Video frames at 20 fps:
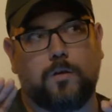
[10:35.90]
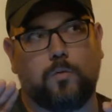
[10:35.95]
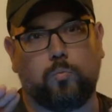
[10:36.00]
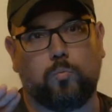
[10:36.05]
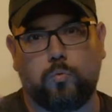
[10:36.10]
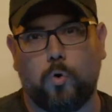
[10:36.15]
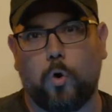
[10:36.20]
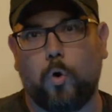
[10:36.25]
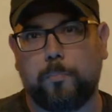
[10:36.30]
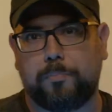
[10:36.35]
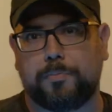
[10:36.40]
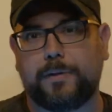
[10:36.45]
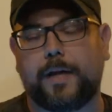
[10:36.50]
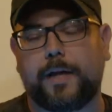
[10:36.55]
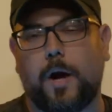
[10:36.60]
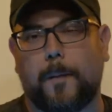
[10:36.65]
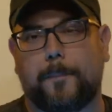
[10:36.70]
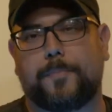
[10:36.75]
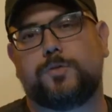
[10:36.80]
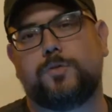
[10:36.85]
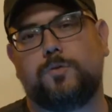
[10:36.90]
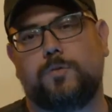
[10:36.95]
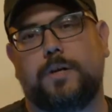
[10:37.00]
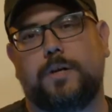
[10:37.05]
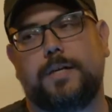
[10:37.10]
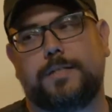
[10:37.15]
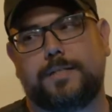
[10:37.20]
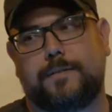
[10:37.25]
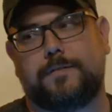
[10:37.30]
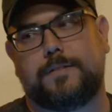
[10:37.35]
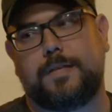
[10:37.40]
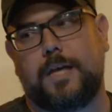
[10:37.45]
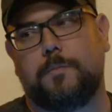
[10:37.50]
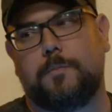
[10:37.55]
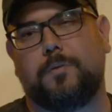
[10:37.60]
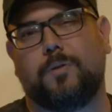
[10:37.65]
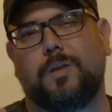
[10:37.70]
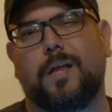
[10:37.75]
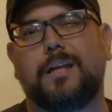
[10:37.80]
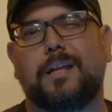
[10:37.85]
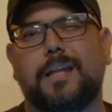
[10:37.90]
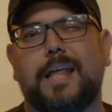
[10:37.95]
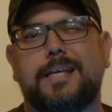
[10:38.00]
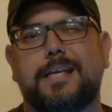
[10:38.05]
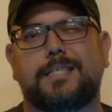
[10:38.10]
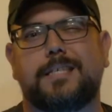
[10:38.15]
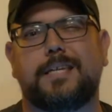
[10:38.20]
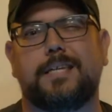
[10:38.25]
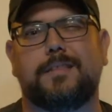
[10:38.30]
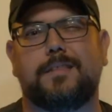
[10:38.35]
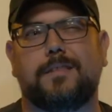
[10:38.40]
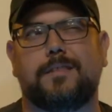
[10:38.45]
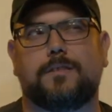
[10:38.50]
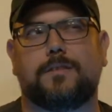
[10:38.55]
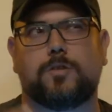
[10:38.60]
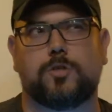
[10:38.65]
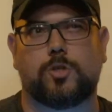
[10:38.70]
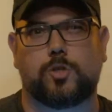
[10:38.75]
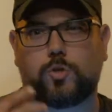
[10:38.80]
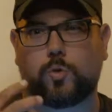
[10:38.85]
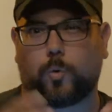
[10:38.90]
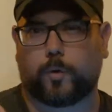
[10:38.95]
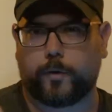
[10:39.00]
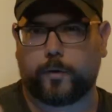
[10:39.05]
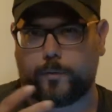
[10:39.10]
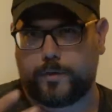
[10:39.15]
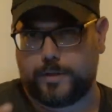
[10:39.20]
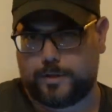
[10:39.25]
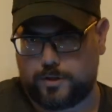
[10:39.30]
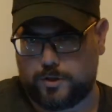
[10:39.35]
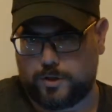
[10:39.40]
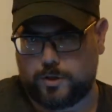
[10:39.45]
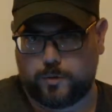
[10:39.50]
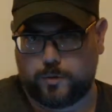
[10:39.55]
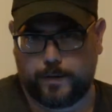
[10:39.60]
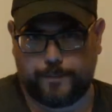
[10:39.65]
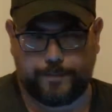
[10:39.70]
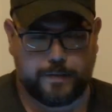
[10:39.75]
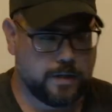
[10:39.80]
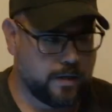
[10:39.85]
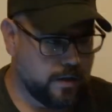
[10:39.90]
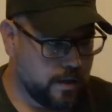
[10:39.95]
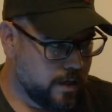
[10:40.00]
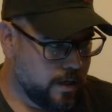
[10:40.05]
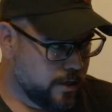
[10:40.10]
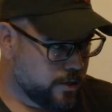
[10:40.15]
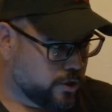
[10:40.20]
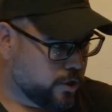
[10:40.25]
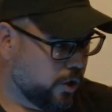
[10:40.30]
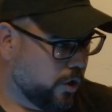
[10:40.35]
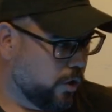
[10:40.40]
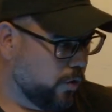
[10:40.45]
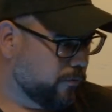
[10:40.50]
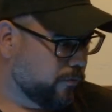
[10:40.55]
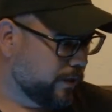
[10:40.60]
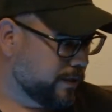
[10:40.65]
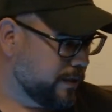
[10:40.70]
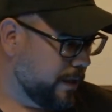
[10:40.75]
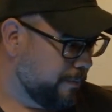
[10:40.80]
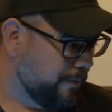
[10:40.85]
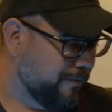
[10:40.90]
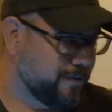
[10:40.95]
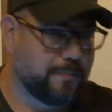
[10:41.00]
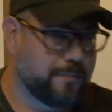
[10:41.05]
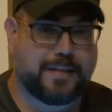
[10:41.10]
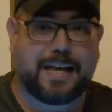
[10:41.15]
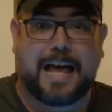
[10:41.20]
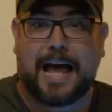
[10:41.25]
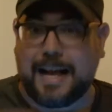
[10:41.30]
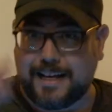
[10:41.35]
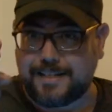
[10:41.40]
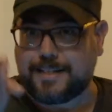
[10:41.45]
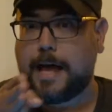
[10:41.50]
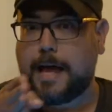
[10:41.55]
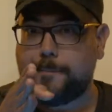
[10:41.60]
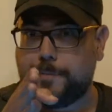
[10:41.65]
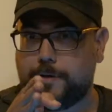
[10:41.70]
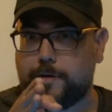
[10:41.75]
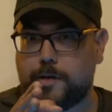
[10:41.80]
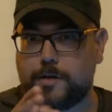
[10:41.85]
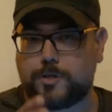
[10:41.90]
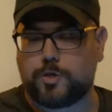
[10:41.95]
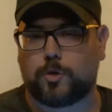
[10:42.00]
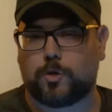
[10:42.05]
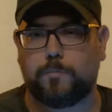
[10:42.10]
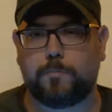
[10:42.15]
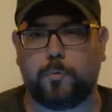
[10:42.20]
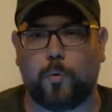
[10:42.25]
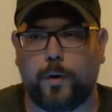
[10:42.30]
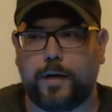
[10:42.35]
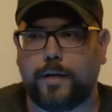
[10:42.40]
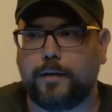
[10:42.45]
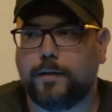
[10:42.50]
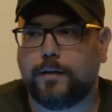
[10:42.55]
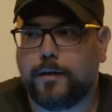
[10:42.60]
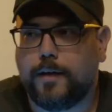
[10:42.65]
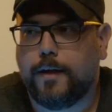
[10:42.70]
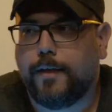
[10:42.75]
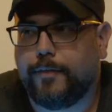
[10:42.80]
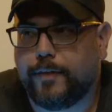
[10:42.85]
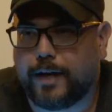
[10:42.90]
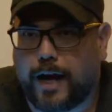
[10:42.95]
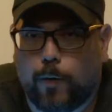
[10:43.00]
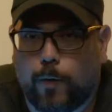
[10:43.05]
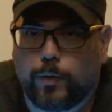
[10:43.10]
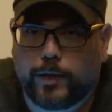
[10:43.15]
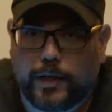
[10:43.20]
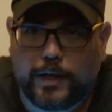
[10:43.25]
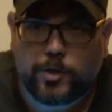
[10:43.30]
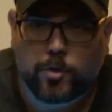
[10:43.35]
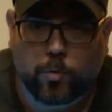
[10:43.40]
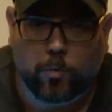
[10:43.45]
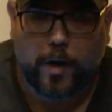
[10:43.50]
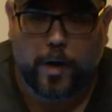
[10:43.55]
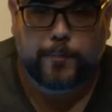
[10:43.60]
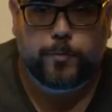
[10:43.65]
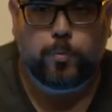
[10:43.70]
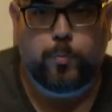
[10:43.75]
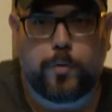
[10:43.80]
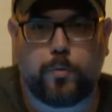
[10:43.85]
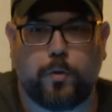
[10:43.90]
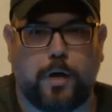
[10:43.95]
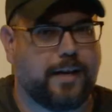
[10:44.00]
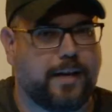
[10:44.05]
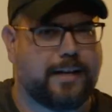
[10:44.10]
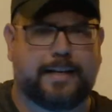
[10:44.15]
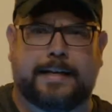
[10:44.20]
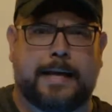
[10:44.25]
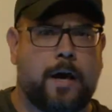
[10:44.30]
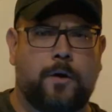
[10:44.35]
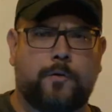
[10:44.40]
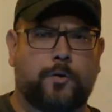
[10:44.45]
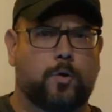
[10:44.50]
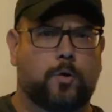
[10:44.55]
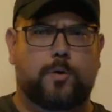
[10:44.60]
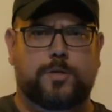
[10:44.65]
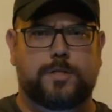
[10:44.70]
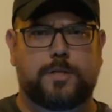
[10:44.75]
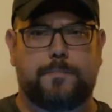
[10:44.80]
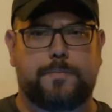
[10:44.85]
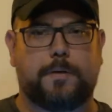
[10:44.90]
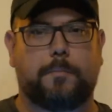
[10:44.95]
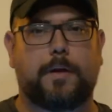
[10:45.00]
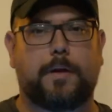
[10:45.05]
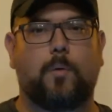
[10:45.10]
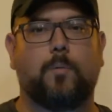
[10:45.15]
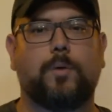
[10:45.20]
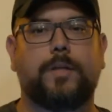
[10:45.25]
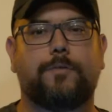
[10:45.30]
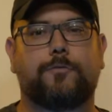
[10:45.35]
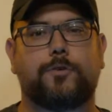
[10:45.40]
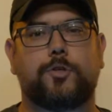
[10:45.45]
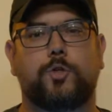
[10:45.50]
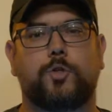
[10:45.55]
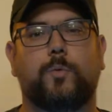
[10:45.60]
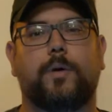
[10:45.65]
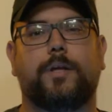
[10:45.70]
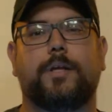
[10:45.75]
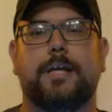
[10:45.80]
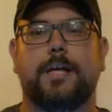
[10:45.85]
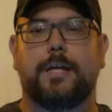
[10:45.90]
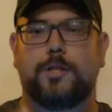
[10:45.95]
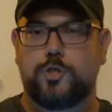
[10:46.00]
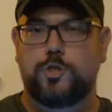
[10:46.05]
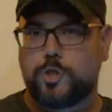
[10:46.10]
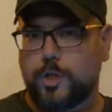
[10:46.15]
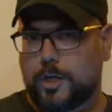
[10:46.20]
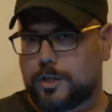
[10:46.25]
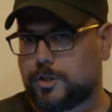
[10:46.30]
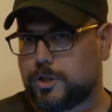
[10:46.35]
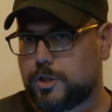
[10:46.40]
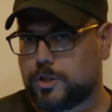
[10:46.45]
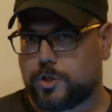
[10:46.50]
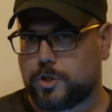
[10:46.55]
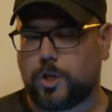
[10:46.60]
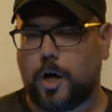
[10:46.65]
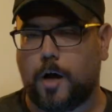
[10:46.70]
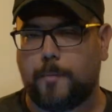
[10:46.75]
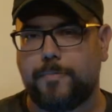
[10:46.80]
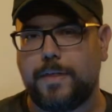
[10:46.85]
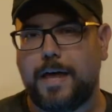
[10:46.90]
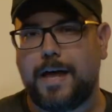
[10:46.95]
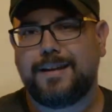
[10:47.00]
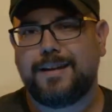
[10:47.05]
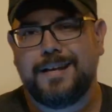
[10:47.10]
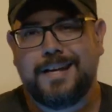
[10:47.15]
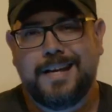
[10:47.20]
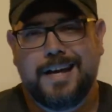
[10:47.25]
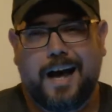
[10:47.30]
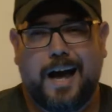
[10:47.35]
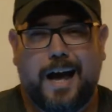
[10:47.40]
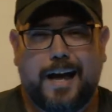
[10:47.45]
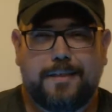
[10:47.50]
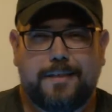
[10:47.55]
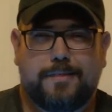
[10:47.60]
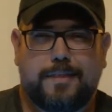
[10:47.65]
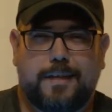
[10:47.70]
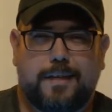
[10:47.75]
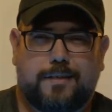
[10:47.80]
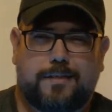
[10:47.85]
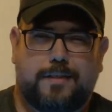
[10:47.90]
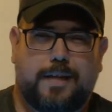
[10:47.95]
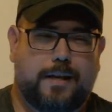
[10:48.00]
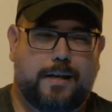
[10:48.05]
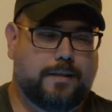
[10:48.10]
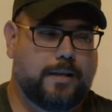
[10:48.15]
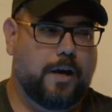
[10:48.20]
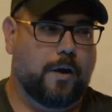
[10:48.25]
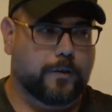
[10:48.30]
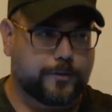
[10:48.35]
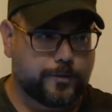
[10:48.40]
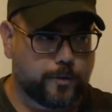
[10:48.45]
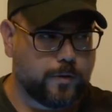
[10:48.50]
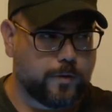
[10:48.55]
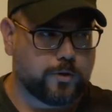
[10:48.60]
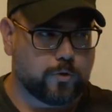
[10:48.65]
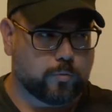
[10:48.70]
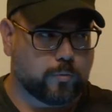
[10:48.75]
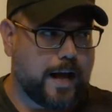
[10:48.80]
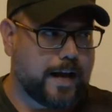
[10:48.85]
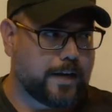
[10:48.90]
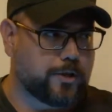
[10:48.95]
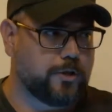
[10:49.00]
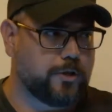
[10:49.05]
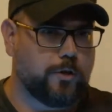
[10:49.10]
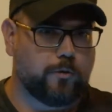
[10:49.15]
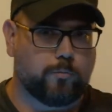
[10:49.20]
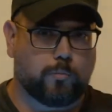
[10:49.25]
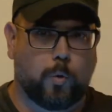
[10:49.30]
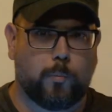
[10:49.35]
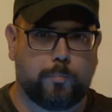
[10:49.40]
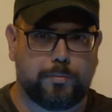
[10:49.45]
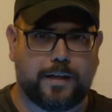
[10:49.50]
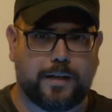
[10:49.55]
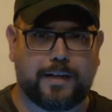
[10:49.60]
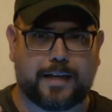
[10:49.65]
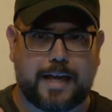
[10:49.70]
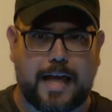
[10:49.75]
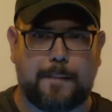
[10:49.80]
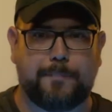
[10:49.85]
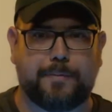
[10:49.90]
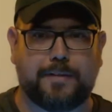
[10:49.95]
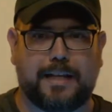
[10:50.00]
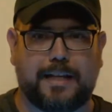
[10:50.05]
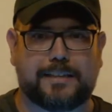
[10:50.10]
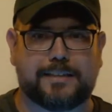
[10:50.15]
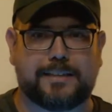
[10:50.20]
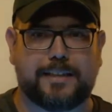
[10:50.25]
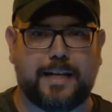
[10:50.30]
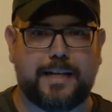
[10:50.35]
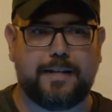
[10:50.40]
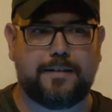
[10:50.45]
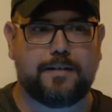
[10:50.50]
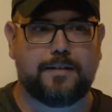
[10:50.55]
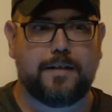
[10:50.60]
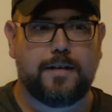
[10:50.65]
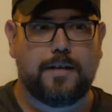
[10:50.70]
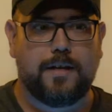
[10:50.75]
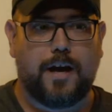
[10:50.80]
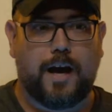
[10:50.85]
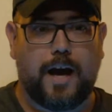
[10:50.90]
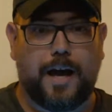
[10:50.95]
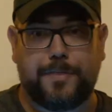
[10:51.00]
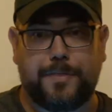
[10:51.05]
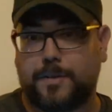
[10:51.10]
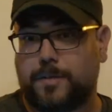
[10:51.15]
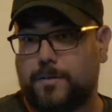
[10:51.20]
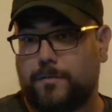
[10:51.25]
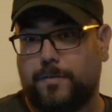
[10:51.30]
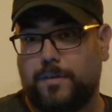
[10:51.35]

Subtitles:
role play opportunities at the table unless there's a story reason to do it. So, for example, if something has to happen at a certain point, then I will interrupt with an encounter or something, but I will never do it just to stop that. I think that character interaction and role play, like happened last night, I think